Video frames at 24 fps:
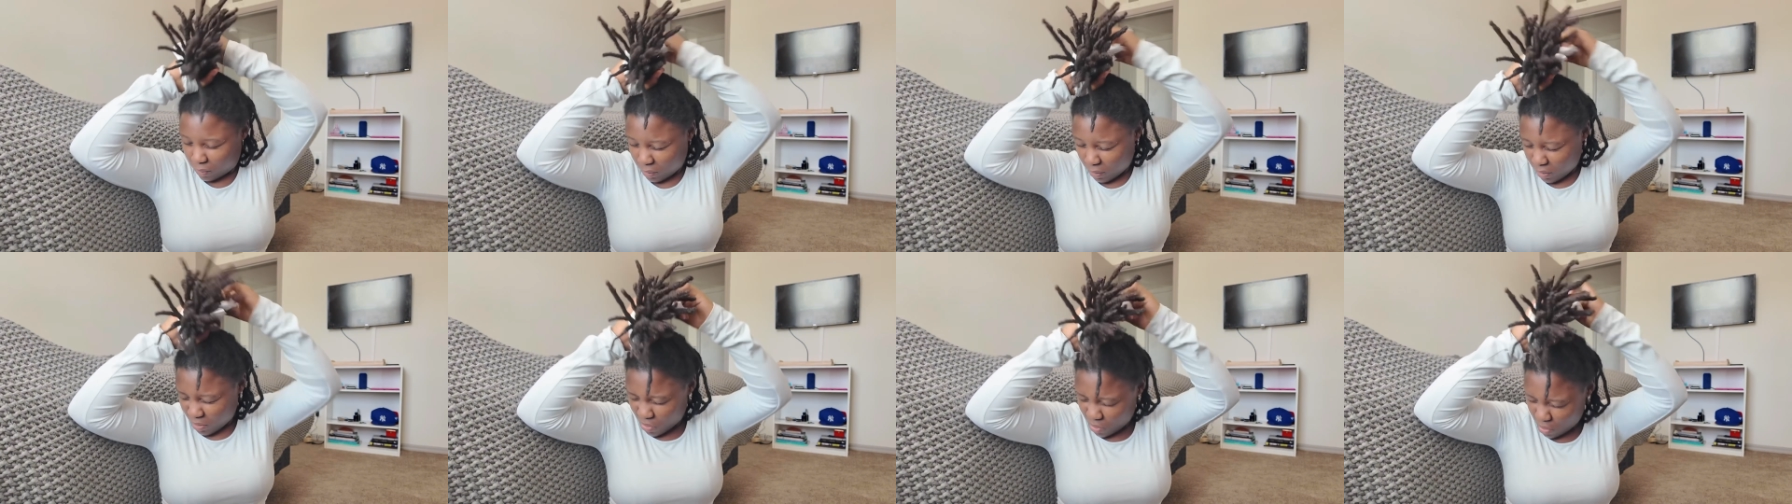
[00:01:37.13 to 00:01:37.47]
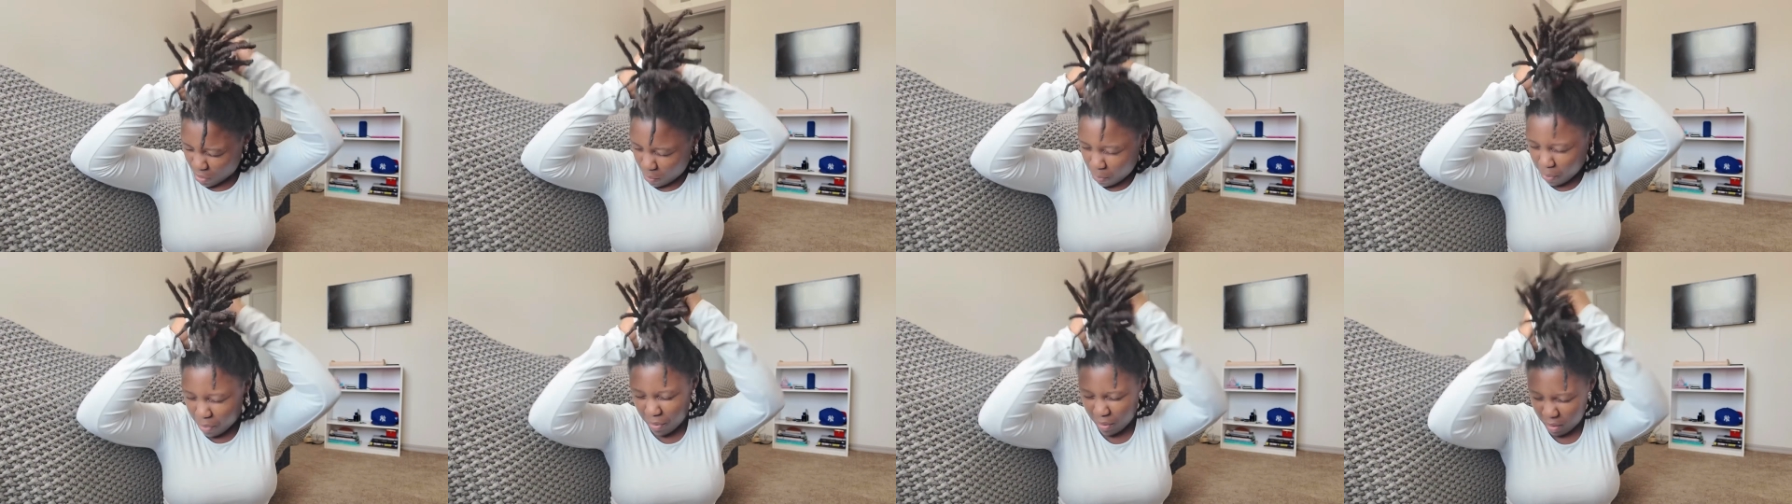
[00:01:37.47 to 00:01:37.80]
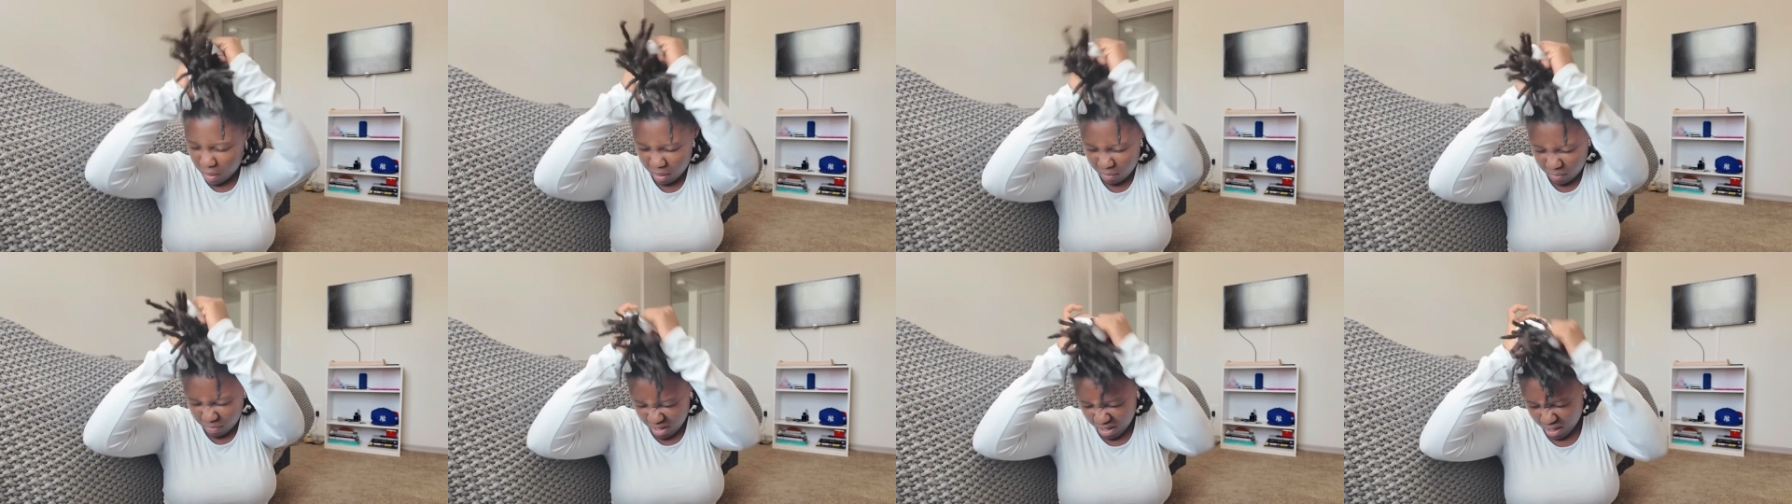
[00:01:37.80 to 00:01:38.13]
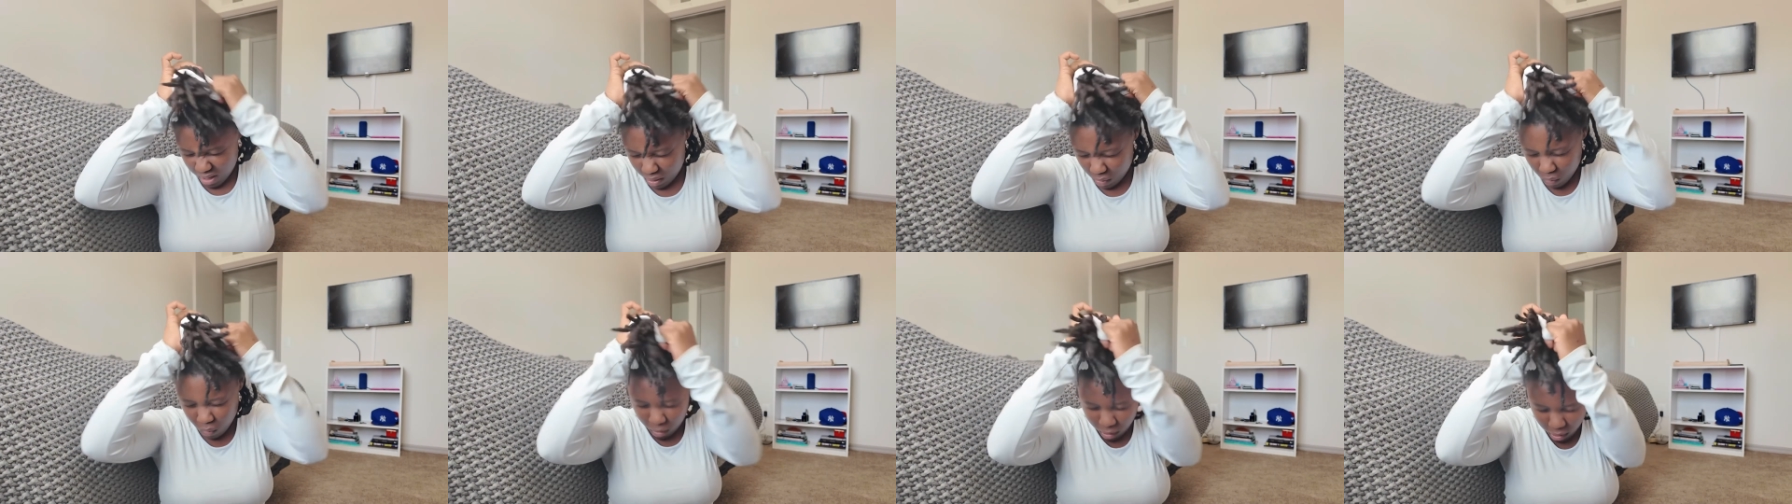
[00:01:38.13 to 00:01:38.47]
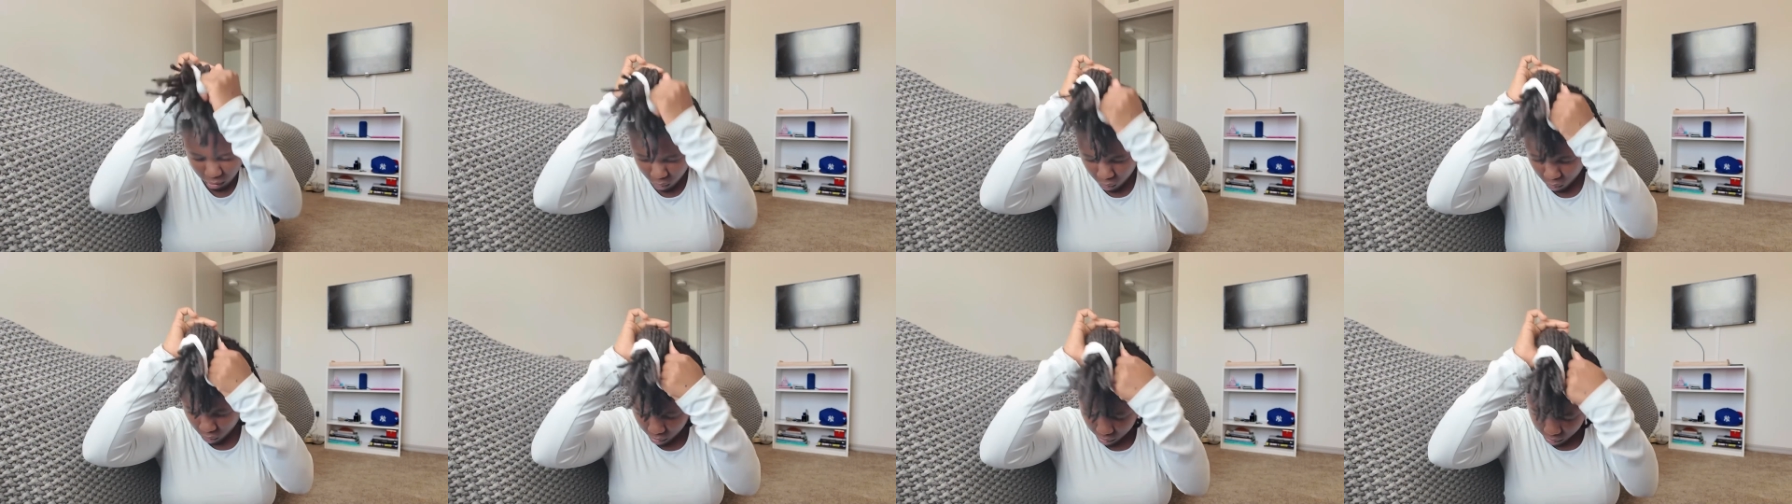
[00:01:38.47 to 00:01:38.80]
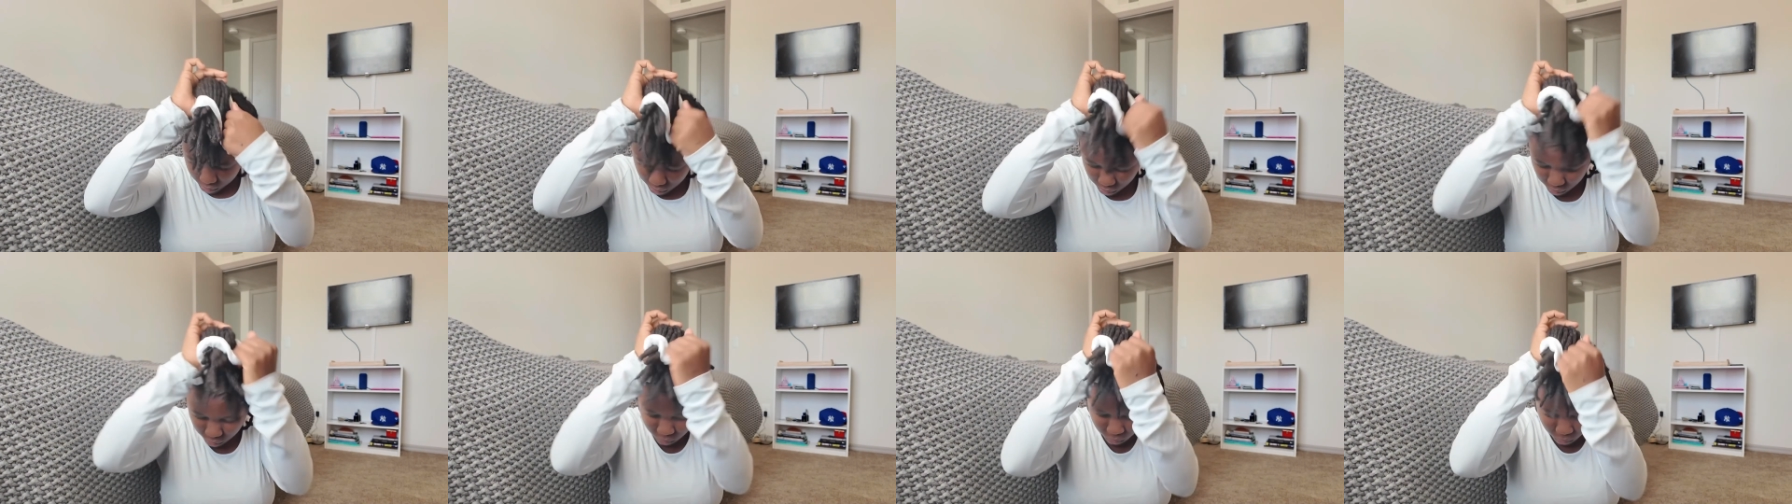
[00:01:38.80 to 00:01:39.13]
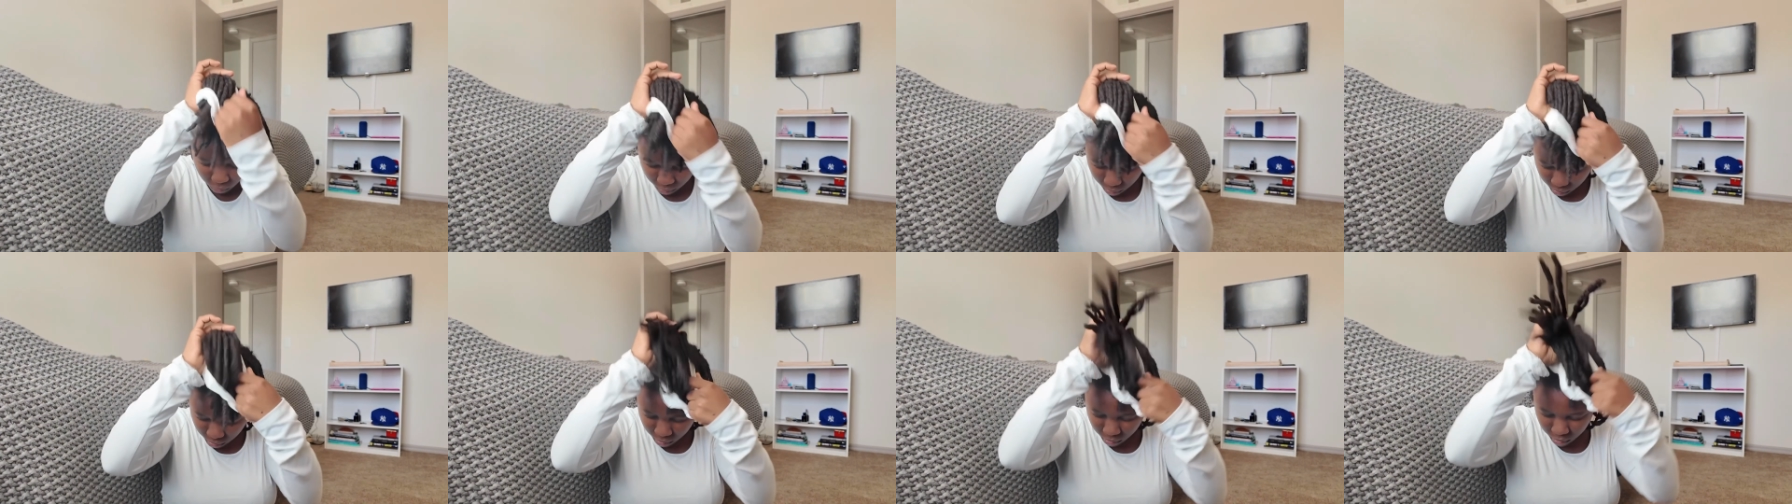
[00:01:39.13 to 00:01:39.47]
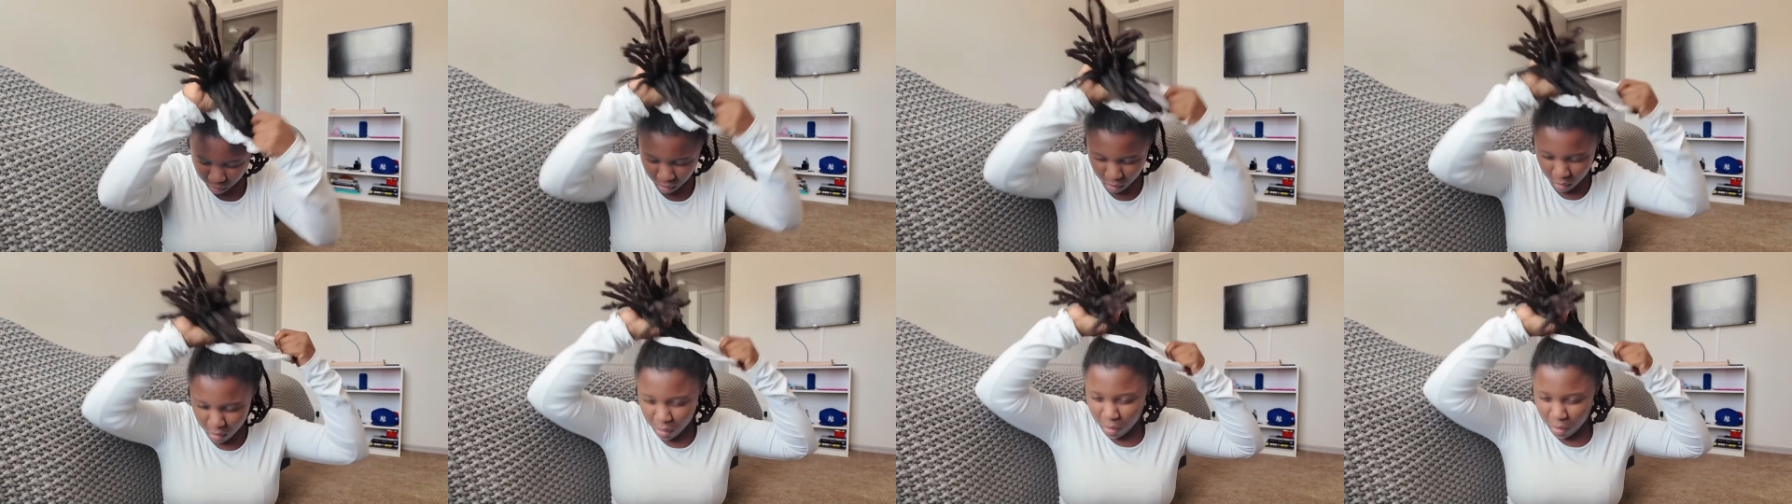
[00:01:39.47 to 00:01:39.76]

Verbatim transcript: You can put it up any way you want to.